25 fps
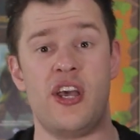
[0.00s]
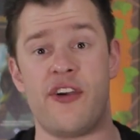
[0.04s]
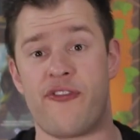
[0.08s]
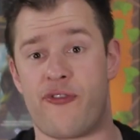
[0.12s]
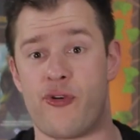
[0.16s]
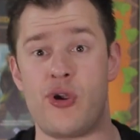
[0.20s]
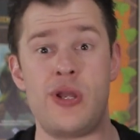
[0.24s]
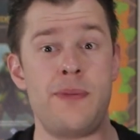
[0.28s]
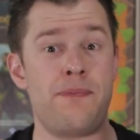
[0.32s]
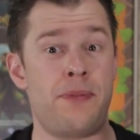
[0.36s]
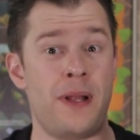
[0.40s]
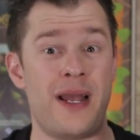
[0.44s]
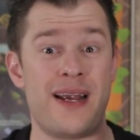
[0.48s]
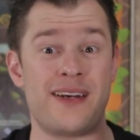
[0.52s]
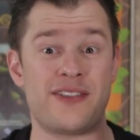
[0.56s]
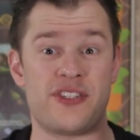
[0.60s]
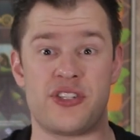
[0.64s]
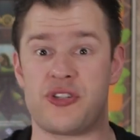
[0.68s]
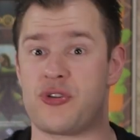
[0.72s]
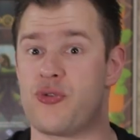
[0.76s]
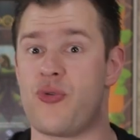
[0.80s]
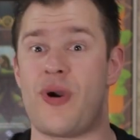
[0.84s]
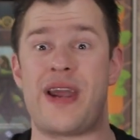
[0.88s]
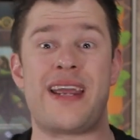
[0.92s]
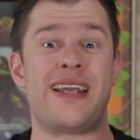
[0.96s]
3 players
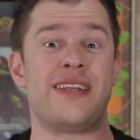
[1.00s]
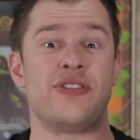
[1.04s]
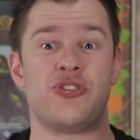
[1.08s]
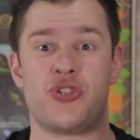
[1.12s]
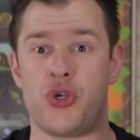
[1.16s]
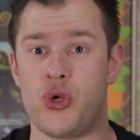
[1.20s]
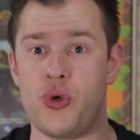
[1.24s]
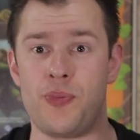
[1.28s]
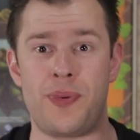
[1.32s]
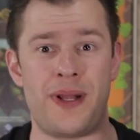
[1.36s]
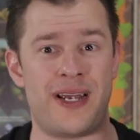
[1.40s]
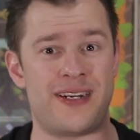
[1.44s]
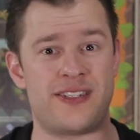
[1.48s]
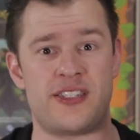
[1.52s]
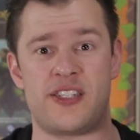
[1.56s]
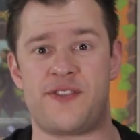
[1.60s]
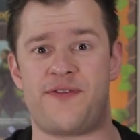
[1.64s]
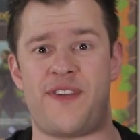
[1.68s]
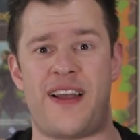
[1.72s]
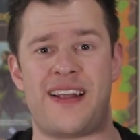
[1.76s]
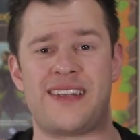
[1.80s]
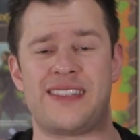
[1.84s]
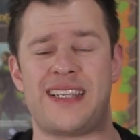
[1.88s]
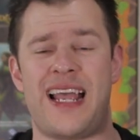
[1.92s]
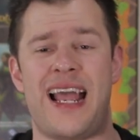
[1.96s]
is great and 2 players is
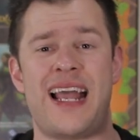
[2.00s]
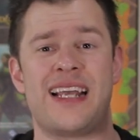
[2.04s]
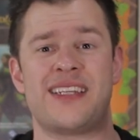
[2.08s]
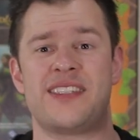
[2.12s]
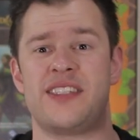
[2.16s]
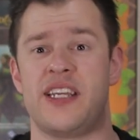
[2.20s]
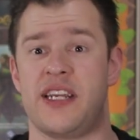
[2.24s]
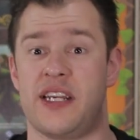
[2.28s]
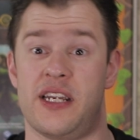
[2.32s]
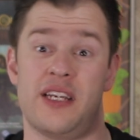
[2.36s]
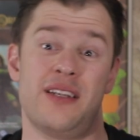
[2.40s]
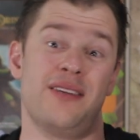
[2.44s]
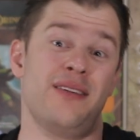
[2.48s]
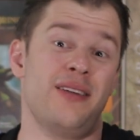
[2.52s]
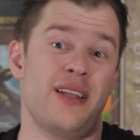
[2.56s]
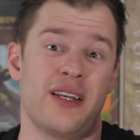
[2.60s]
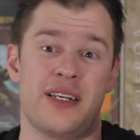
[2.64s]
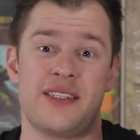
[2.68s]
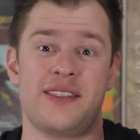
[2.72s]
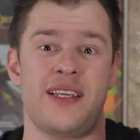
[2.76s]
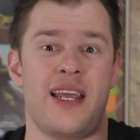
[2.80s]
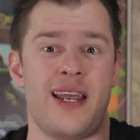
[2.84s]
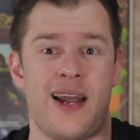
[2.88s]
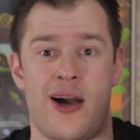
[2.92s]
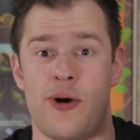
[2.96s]
fantastic. And
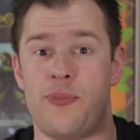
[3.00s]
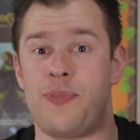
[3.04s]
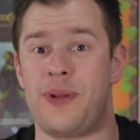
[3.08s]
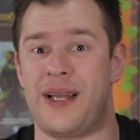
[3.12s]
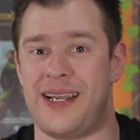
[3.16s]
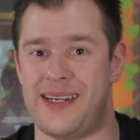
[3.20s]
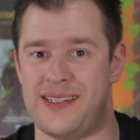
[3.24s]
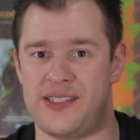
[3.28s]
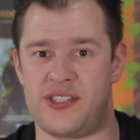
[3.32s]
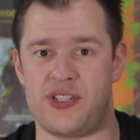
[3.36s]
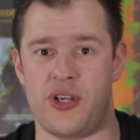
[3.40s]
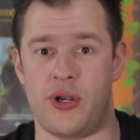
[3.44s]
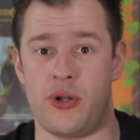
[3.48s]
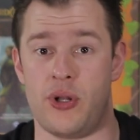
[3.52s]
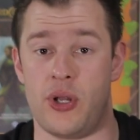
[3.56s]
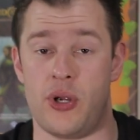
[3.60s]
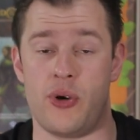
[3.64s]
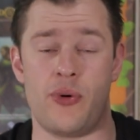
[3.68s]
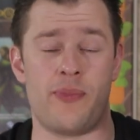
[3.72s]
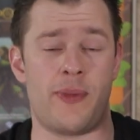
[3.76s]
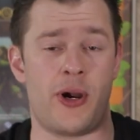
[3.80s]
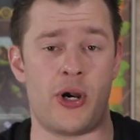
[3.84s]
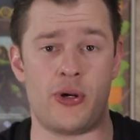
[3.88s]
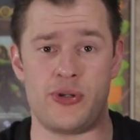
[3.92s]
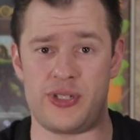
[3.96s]
like I say, I'll play it
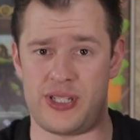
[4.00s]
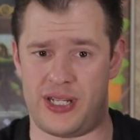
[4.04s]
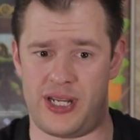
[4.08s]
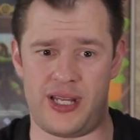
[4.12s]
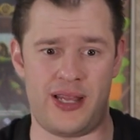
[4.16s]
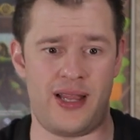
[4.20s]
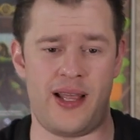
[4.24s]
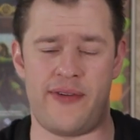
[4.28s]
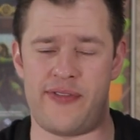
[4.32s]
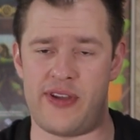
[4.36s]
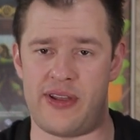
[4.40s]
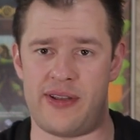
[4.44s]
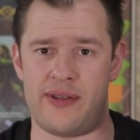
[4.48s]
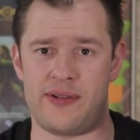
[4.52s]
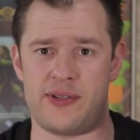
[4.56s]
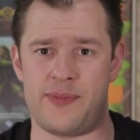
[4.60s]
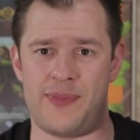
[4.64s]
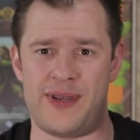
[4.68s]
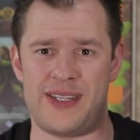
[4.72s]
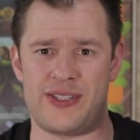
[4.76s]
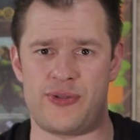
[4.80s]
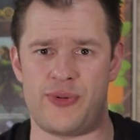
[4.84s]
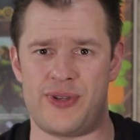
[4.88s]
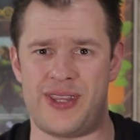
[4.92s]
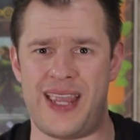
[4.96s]
solo mode and I love it to
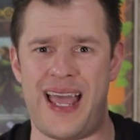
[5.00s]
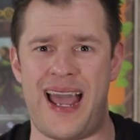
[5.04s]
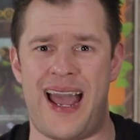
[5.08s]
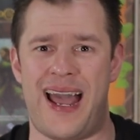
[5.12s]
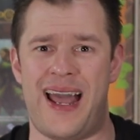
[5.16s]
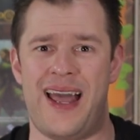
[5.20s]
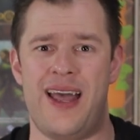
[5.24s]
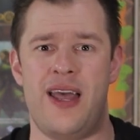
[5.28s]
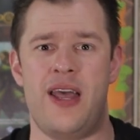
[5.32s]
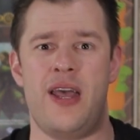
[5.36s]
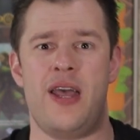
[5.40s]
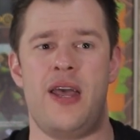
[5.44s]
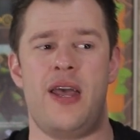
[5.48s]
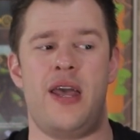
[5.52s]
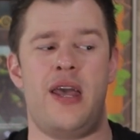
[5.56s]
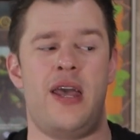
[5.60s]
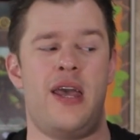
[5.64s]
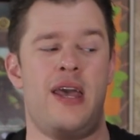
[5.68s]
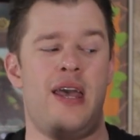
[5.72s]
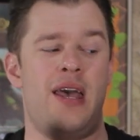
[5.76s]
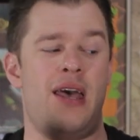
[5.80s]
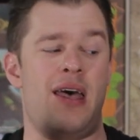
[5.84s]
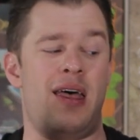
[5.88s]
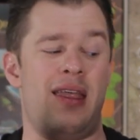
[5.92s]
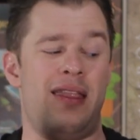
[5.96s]
bits with that.
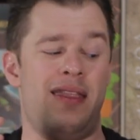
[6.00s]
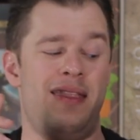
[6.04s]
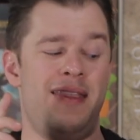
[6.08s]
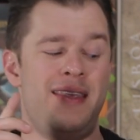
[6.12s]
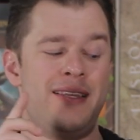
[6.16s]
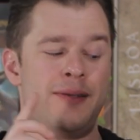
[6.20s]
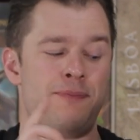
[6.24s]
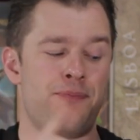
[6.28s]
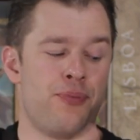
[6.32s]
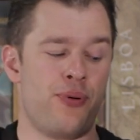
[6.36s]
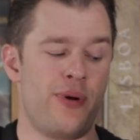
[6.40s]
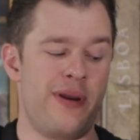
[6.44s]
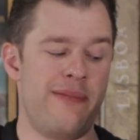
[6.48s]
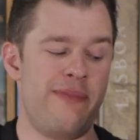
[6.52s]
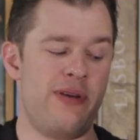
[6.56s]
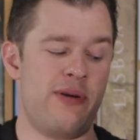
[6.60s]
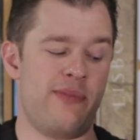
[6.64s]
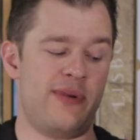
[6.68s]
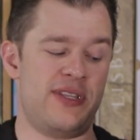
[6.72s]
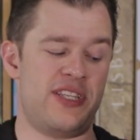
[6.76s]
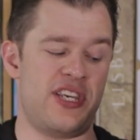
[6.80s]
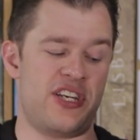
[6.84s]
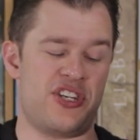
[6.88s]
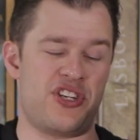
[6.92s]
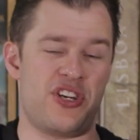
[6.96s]
This
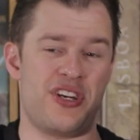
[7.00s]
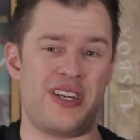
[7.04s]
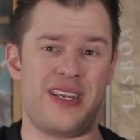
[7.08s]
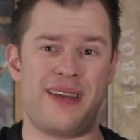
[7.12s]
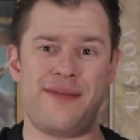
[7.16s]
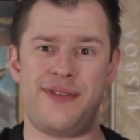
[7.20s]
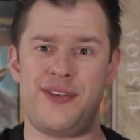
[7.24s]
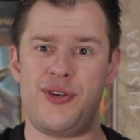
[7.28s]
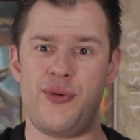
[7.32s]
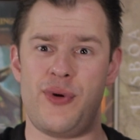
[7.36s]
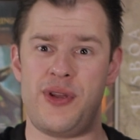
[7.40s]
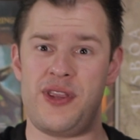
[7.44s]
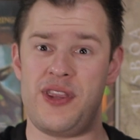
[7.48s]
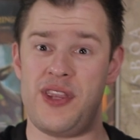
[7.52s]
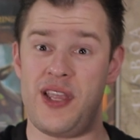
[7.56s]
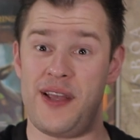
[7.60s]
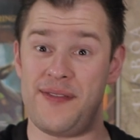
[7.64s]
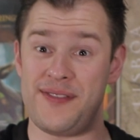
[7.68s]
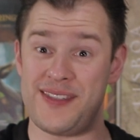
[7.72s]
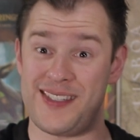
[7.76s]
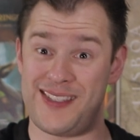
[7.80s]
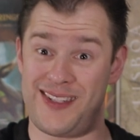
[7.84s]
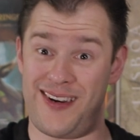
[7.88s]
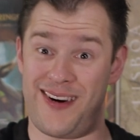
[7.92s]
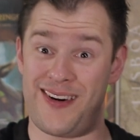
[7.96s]
premium edition gives you
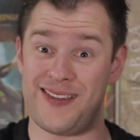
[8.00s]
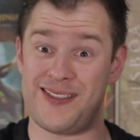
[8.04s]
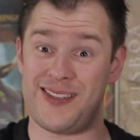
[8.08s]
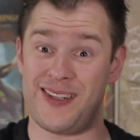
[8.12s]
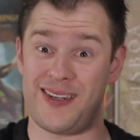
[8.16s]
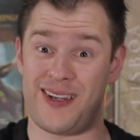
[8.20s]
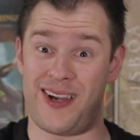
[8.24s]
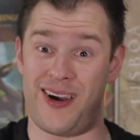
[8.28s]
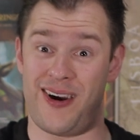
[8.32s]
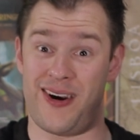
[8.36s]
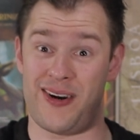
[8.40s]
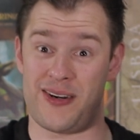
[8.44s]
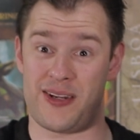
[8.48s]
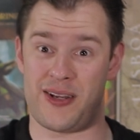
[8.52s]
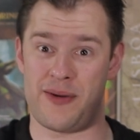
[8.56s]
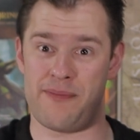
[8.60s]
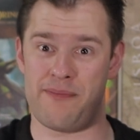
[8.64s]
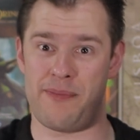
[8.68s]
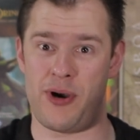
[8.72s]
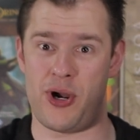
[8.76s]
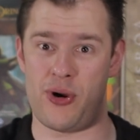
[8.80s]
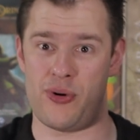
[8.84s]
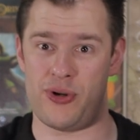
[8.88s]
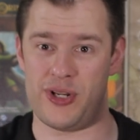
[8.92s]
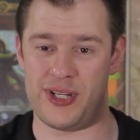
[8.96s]
enough starter card
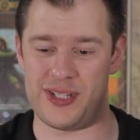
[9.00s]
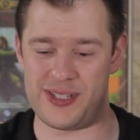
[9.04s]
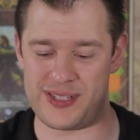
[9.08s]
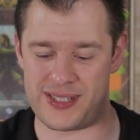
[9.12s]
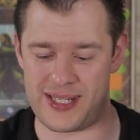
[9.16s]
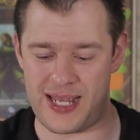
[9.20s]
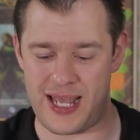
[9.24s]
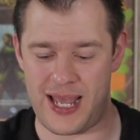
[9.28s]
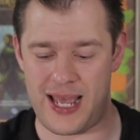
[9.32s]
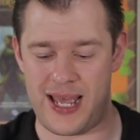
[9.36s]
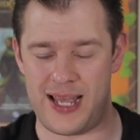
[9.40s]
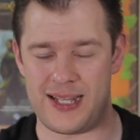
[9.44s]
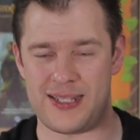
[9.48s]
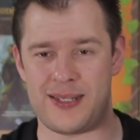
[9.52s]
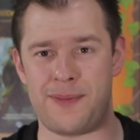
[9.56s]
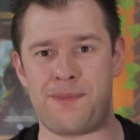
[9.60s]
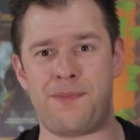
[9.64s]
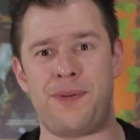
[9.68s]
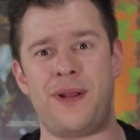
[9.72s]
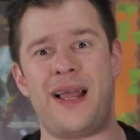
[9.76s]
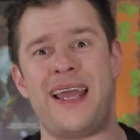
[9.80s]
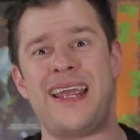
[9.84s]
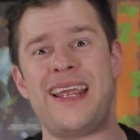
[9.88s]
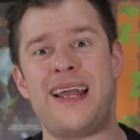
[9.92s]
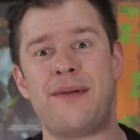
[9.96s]
components to
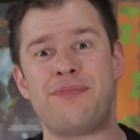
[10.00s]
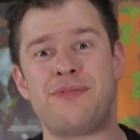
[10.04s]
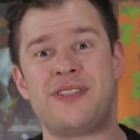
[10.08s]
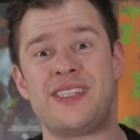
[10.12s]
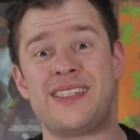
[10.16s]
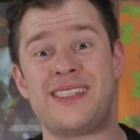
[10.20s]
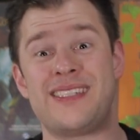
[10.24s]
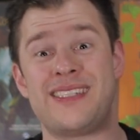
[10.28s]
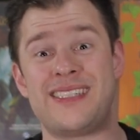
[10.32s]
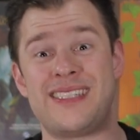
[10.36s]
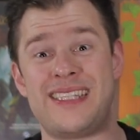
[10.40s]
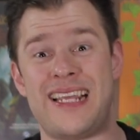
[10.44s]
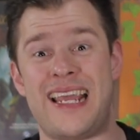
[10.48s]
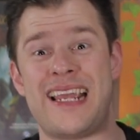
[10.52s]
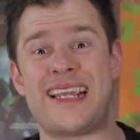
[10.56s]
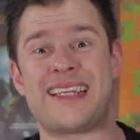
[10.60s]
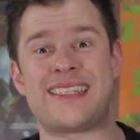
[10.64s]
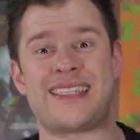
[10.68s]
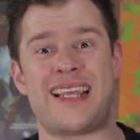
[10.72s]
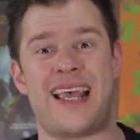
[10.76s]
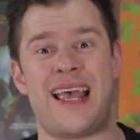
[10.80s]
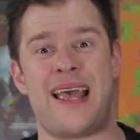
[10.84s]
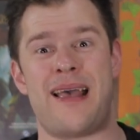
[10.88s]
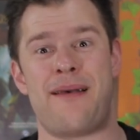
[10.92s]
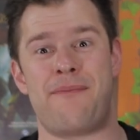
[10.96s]
play up to
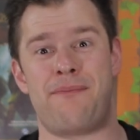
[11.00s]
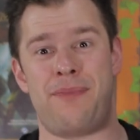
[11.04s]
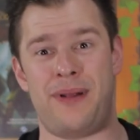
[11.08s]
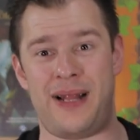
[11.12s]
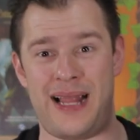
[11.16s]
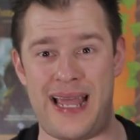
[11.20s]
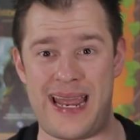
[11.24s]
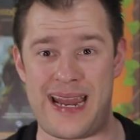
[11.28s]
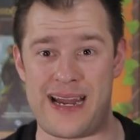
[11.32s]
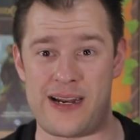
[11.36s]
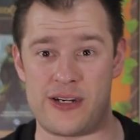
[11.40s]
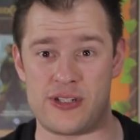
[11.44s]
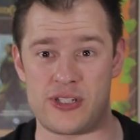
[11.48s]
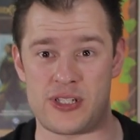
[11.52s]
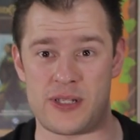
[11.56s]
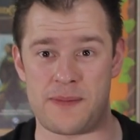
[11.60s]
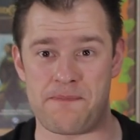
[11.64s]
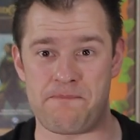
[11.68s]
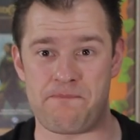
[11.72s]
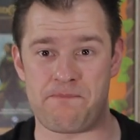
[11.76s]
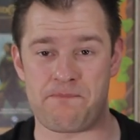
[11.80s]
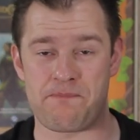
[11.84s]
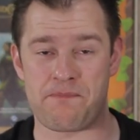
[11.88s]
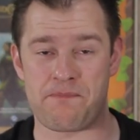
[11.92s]
6 players.